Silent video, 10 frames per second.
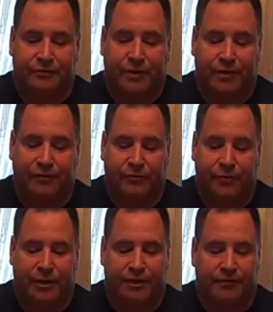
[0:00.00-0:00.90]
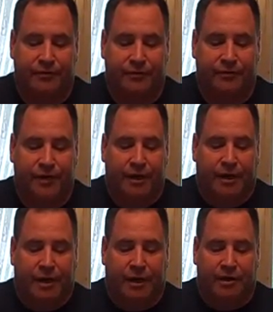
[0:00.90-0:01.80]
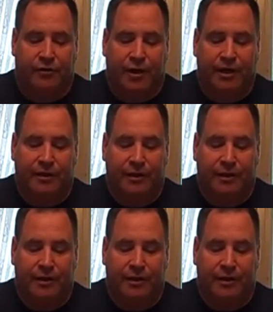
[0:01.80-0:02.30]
strengths, and weaknesses, and a great